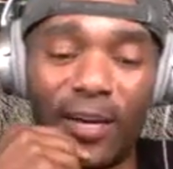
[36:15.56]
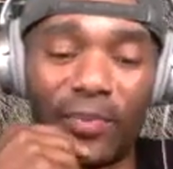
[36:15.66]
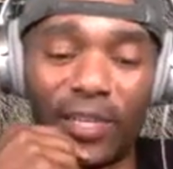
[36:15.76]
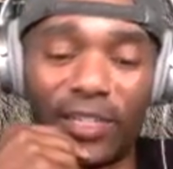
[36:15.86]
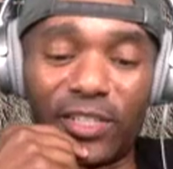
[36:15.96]

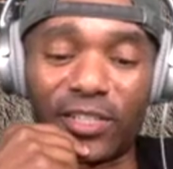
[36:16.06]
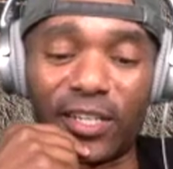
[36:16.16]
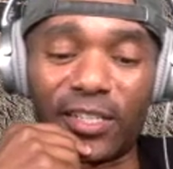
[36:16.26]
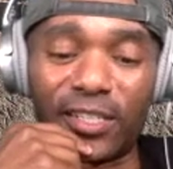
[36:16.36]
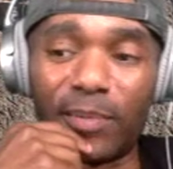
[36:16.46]

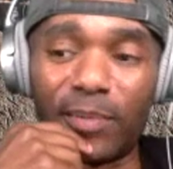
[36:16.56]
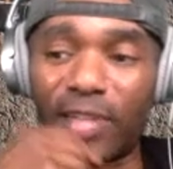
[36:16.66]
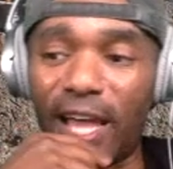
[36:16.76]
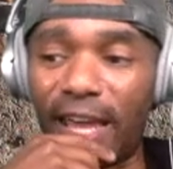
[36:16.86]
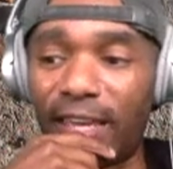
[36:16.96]
It seems
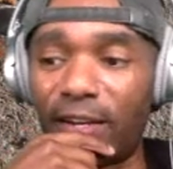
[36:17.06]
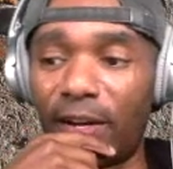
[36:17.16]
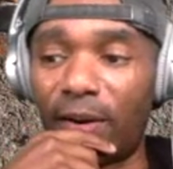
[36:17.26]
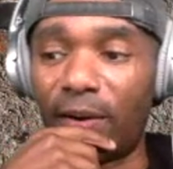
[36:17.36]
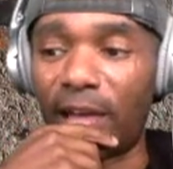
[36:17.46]
like, you
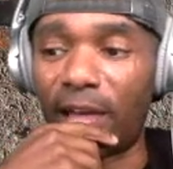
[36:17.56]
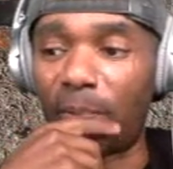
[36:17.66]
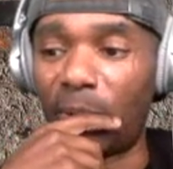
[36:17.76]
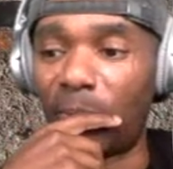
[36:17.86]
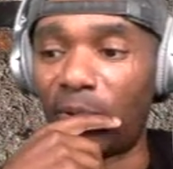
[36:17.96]
know, a lot
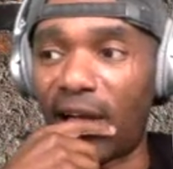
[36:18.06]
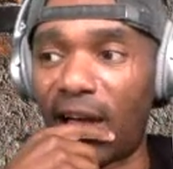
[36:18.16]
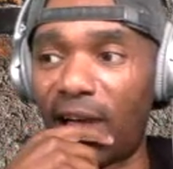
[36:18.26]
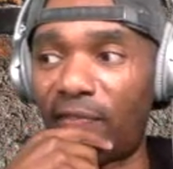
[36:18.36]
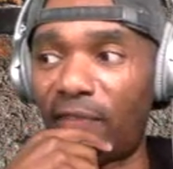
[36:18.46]
of people
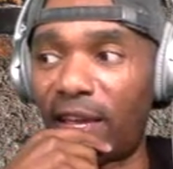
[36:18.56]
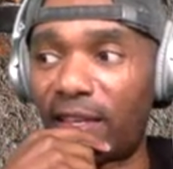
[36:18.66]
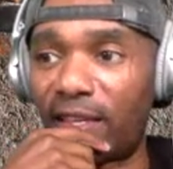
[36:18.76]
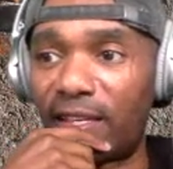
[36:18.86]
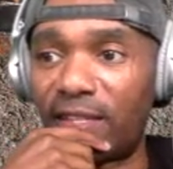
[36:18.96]
have like
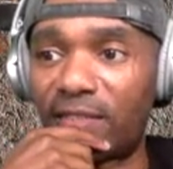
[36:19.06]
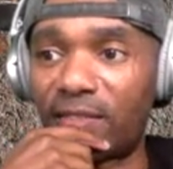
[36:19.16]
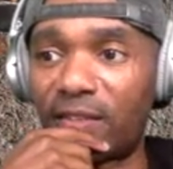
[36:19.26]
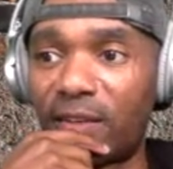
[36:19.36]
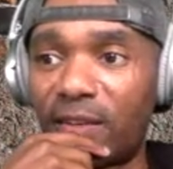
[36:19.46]

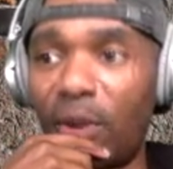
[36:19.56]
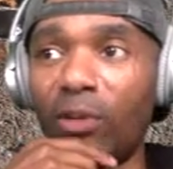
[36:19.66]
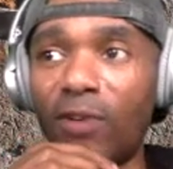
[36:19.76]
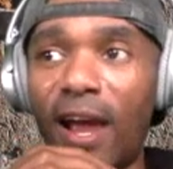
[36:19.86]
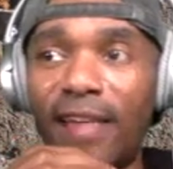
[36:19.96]
these
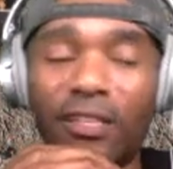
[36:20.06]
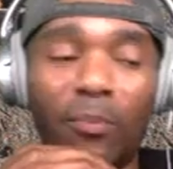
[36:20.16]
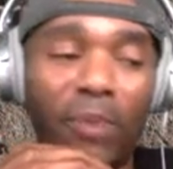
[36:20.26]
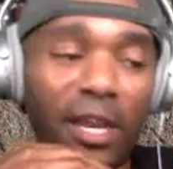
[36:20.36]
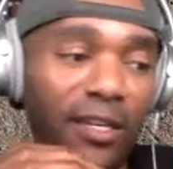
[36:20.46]
polarizing
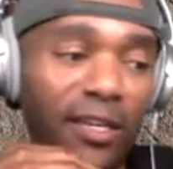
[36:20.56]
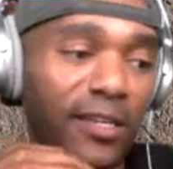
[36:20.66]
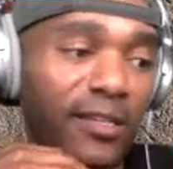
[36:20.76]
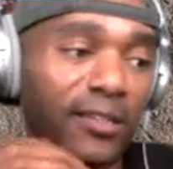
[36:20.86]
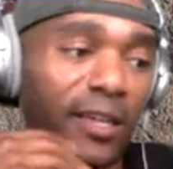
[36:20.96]

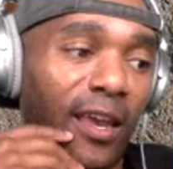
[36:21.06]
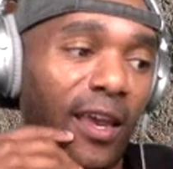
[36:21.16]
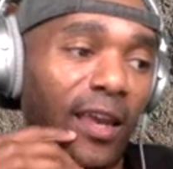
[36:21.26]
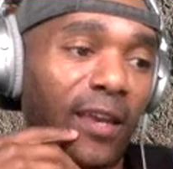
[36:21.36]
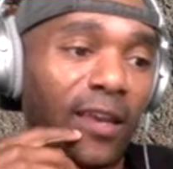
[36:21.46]
opinions,
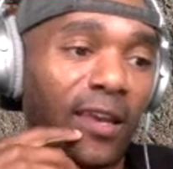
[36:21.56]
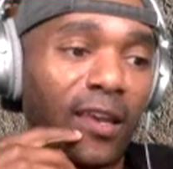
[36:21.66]
and,